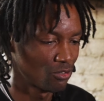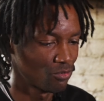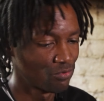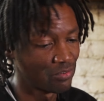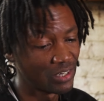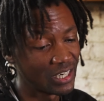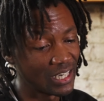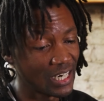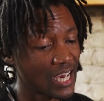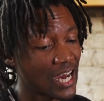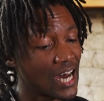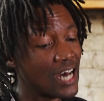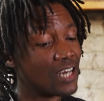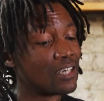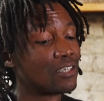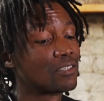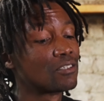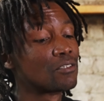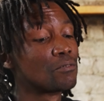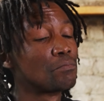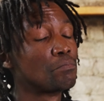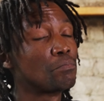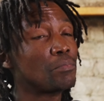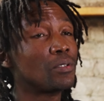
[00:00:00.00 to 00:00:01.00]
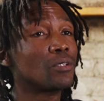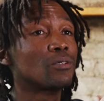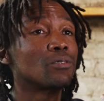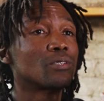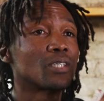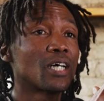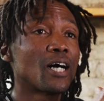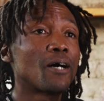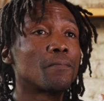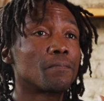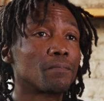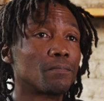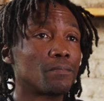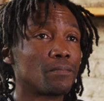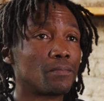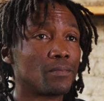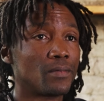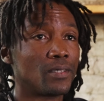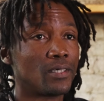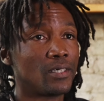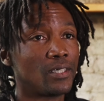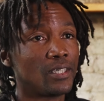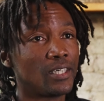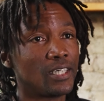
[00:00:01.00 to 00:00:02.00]
really harness and build up
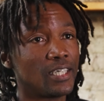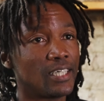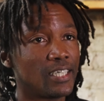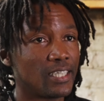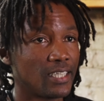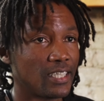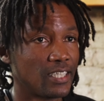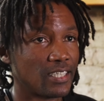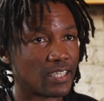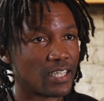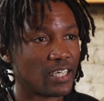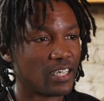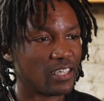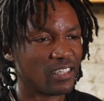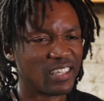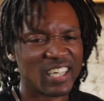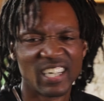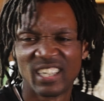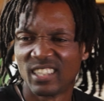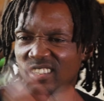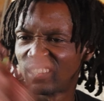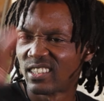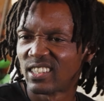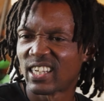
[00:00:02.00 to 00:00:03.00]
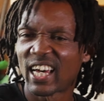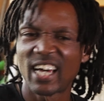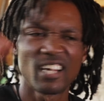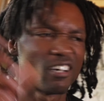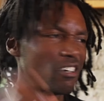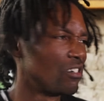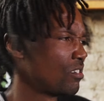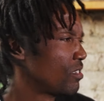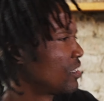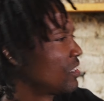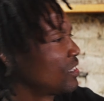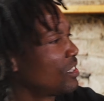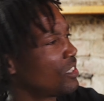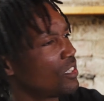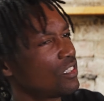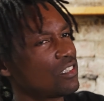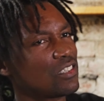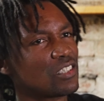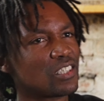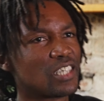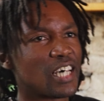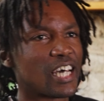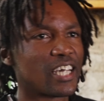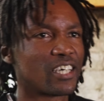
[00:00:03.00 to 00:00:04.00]
this thing, then it's siloed. And then
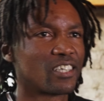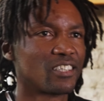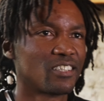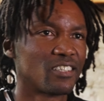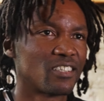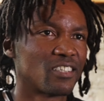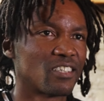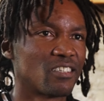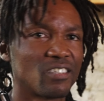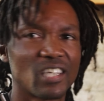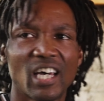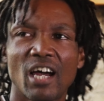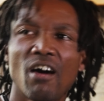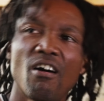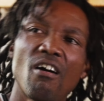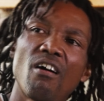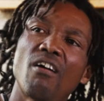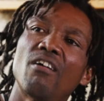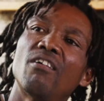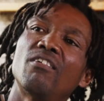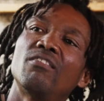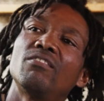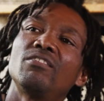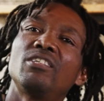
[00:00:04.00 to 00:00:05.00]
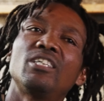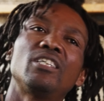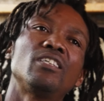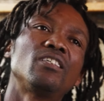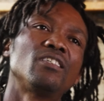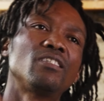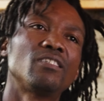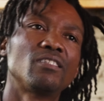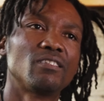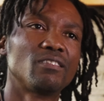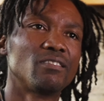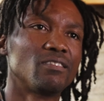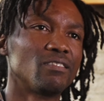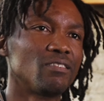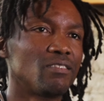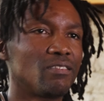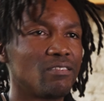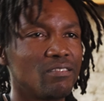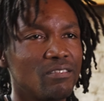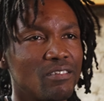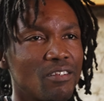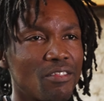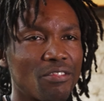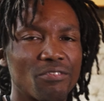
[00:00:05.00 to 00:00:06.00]
it's like, it's sort of like, oh, only
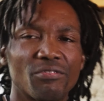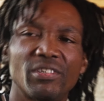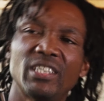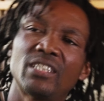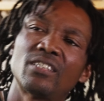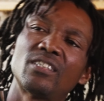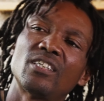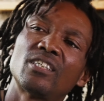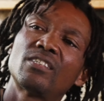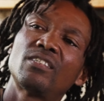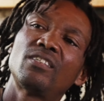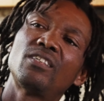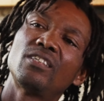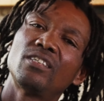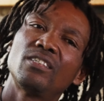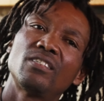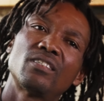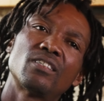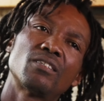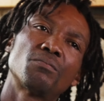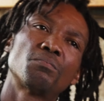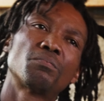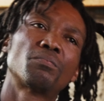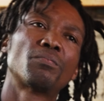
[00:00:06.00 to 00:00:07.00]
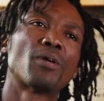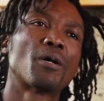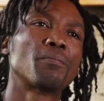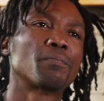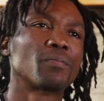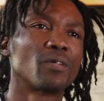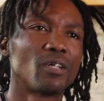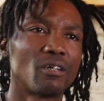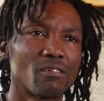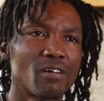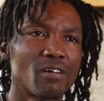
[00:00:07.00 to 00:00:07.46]
360 is a popular